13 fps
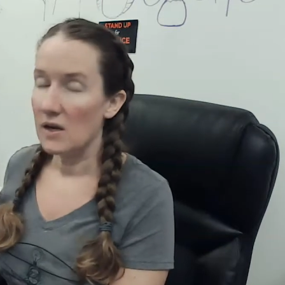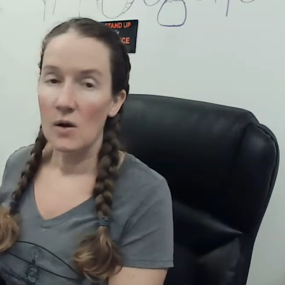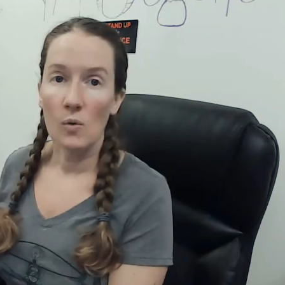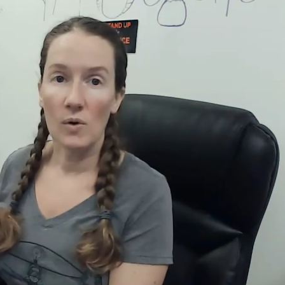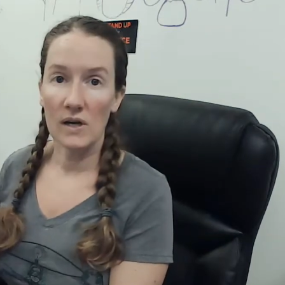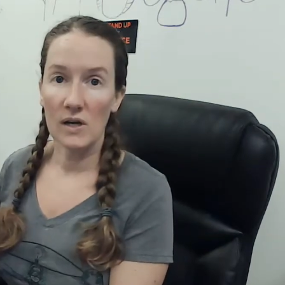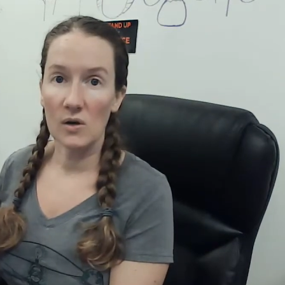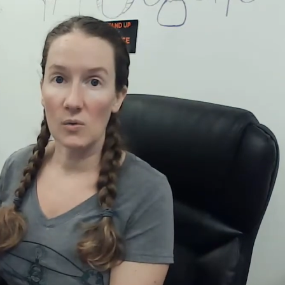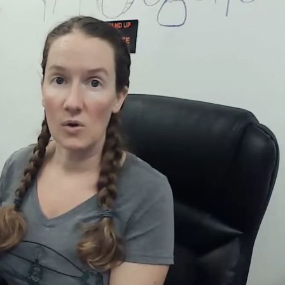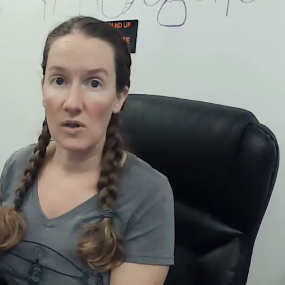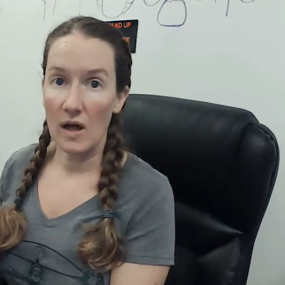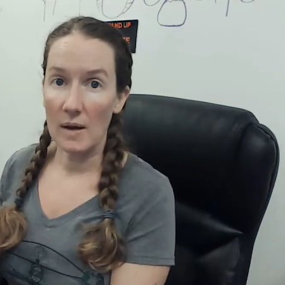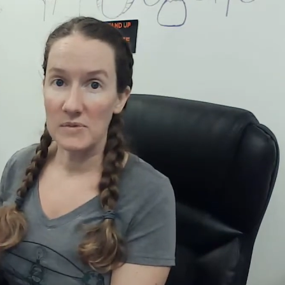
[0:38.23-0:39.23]
We're going to
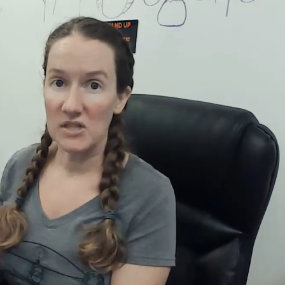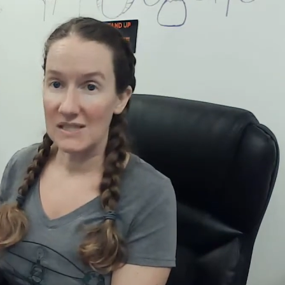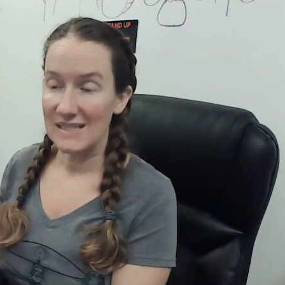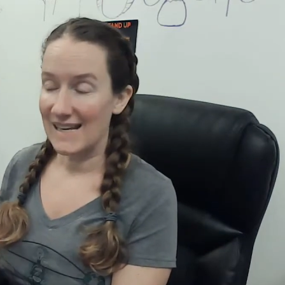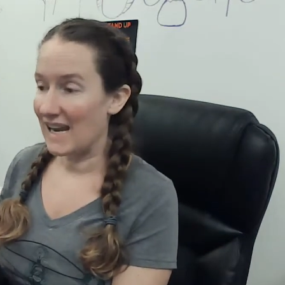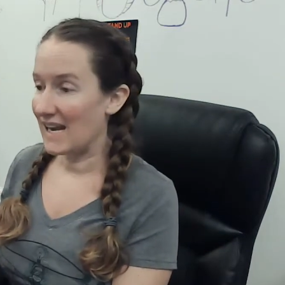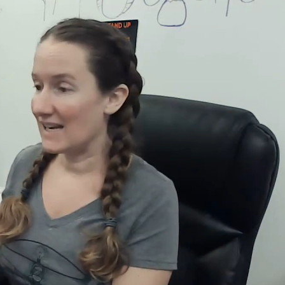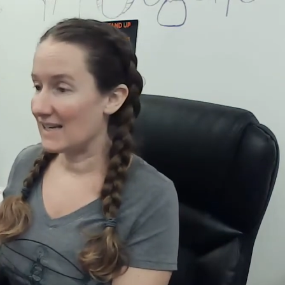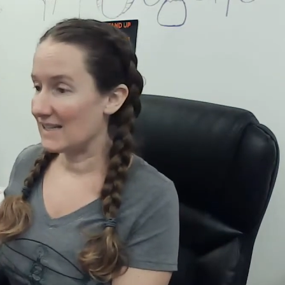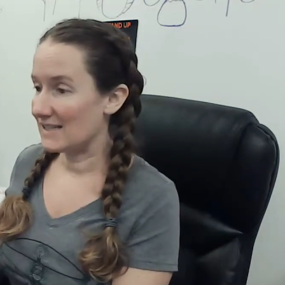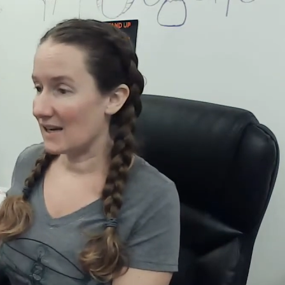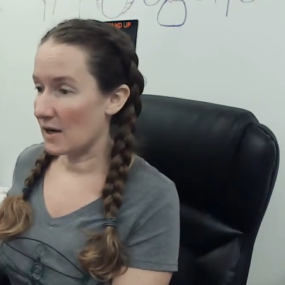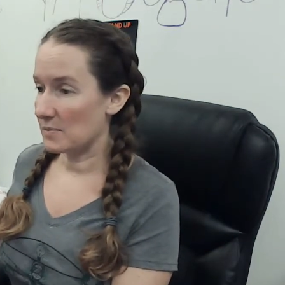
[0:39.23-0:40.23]
roll object A
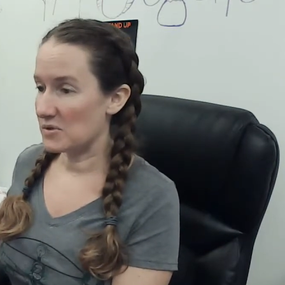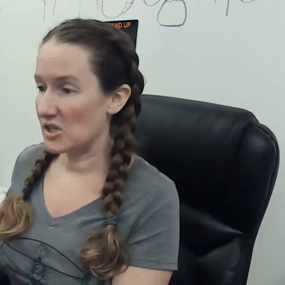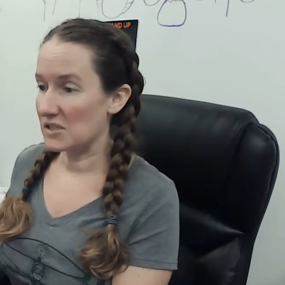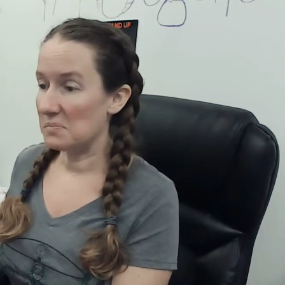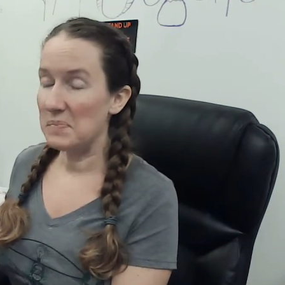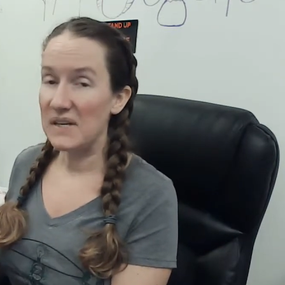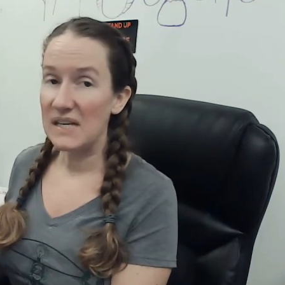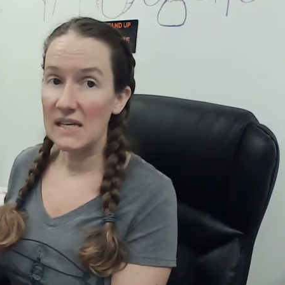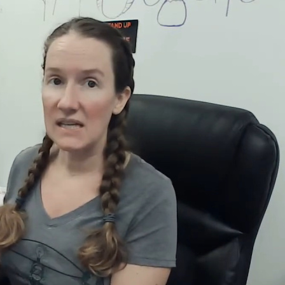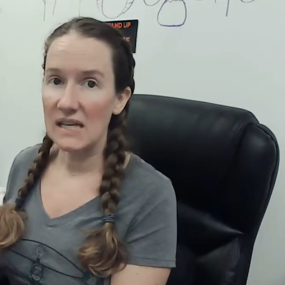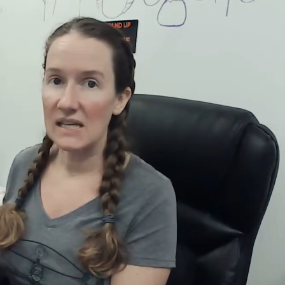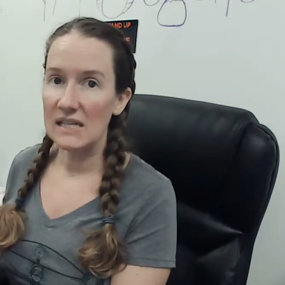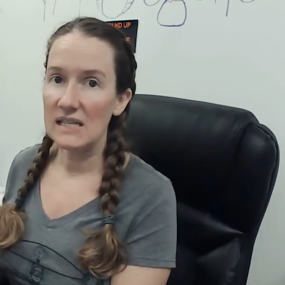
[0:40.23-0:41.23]
into object B
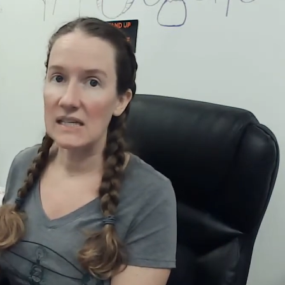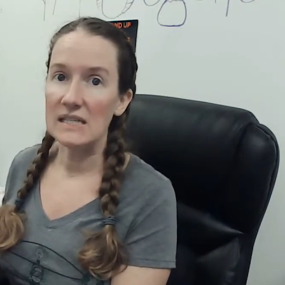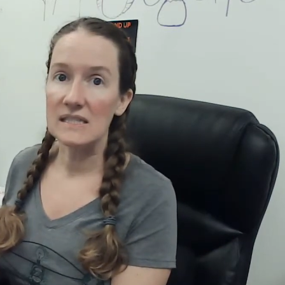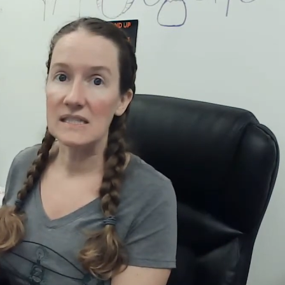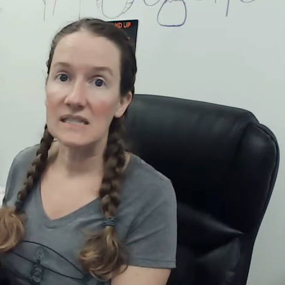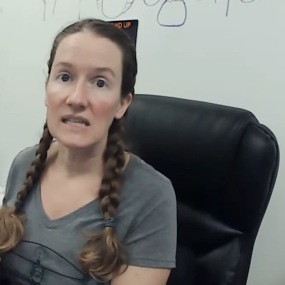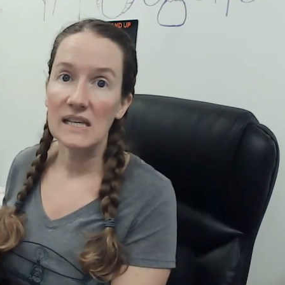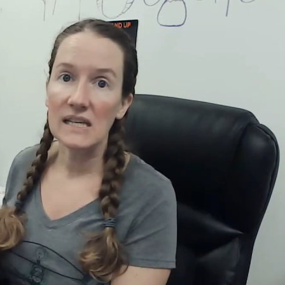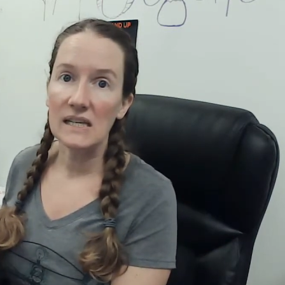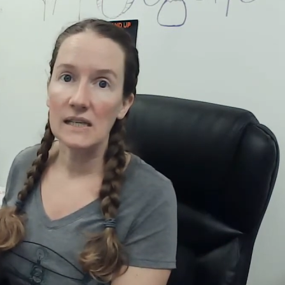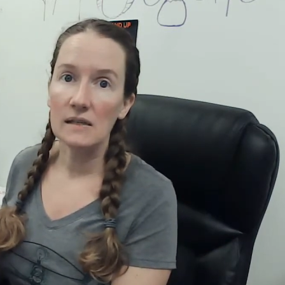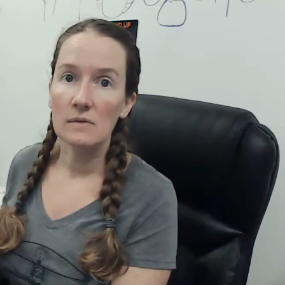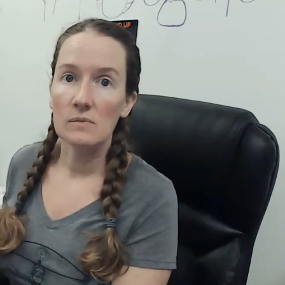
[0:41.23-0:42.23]
again and
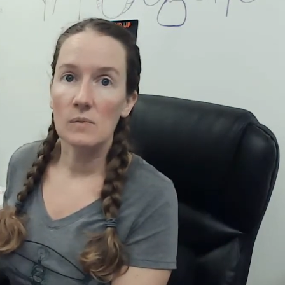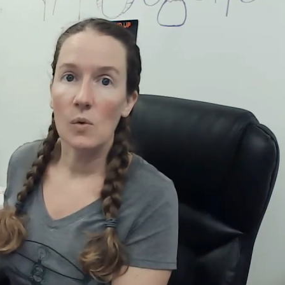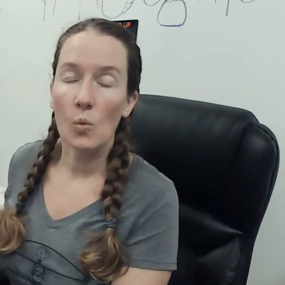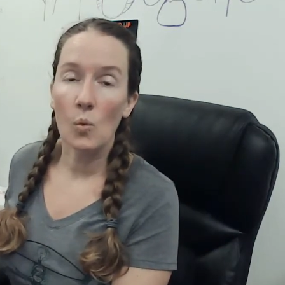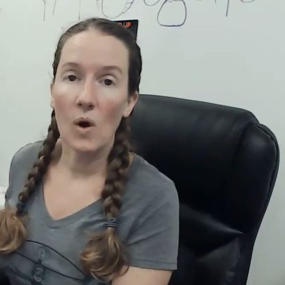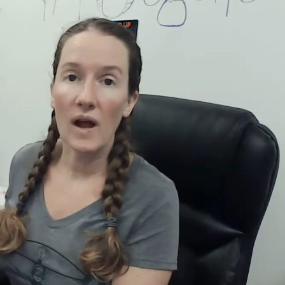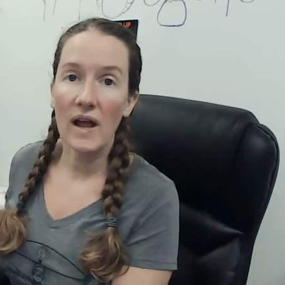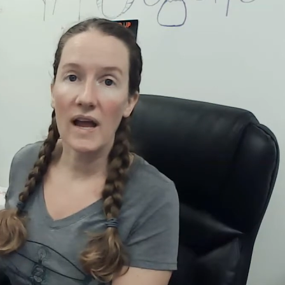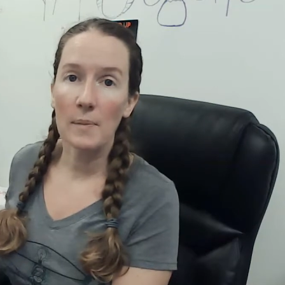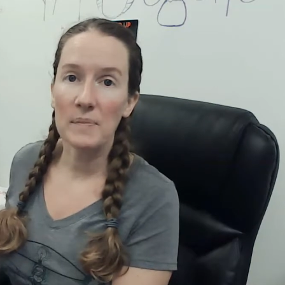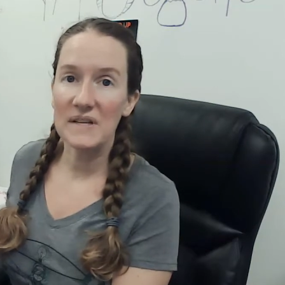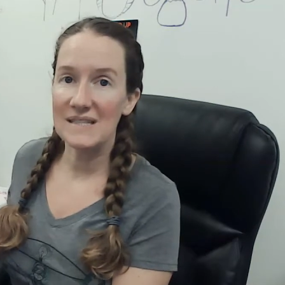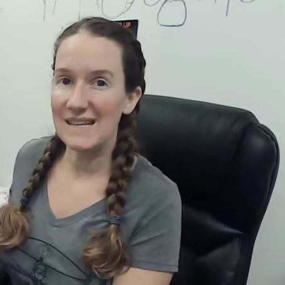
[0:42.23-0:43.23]
see what
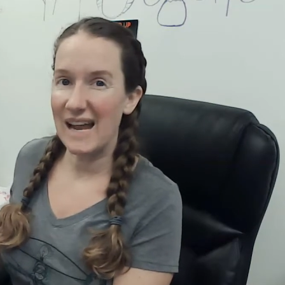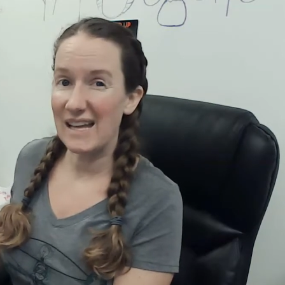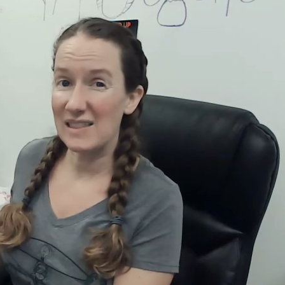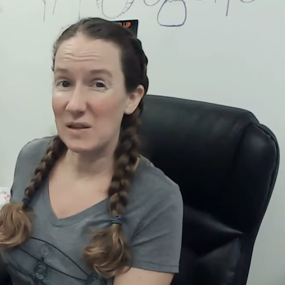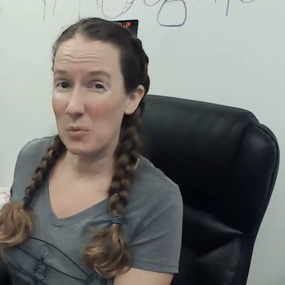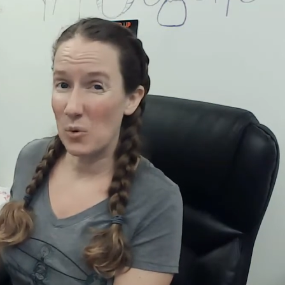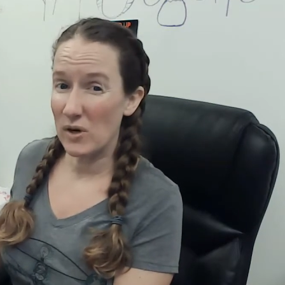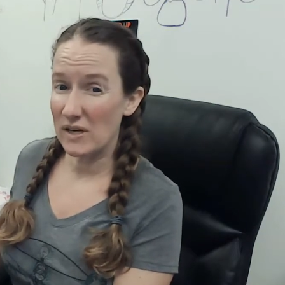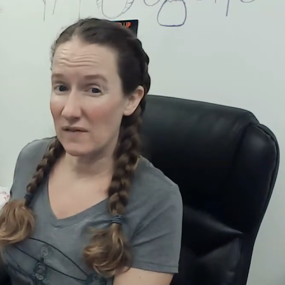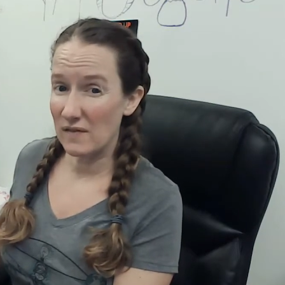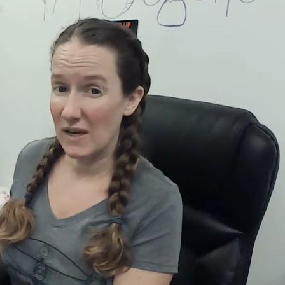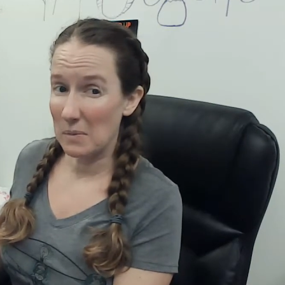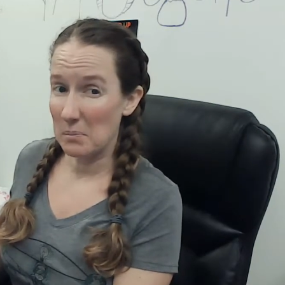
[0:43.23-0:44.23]
happens at the point
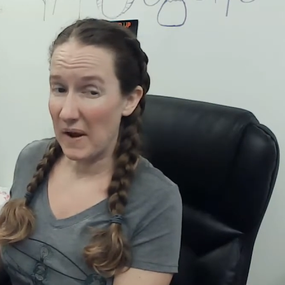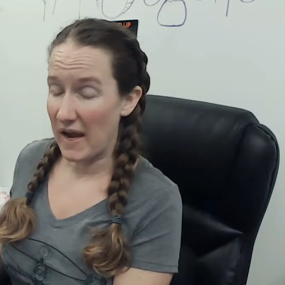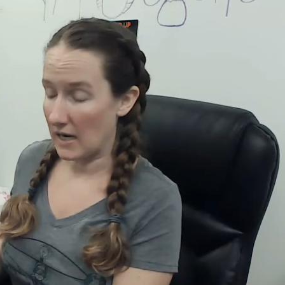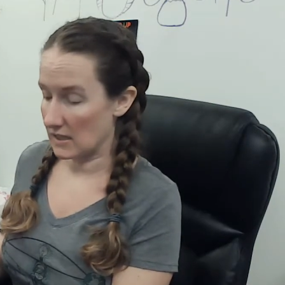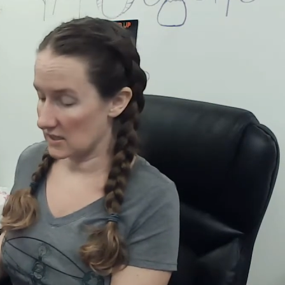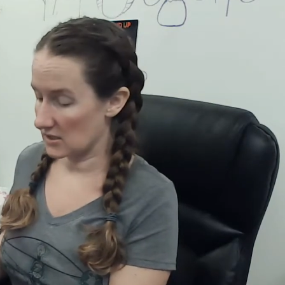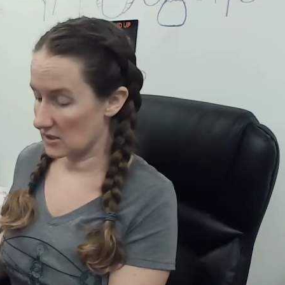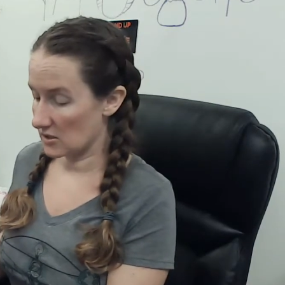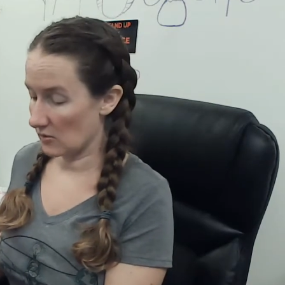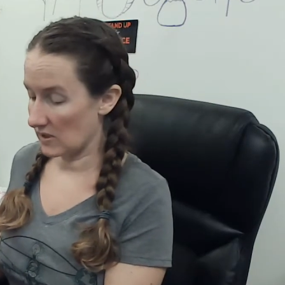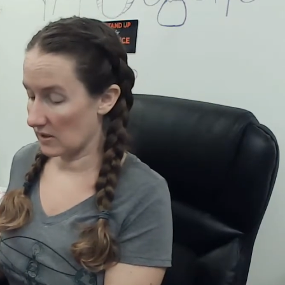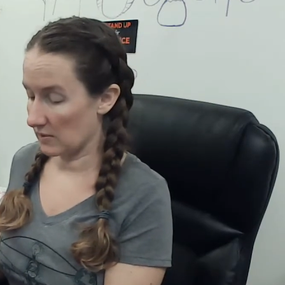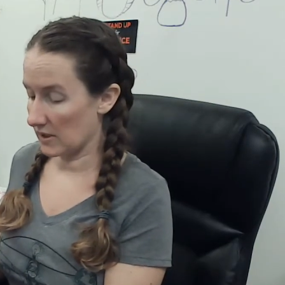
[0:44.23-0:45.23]
of impact. So
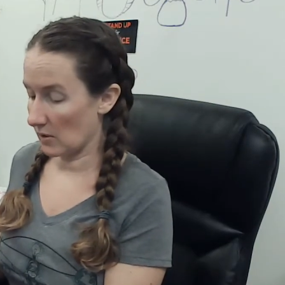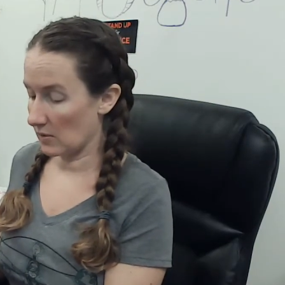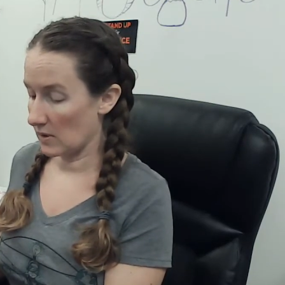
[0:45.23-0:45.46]
here we go.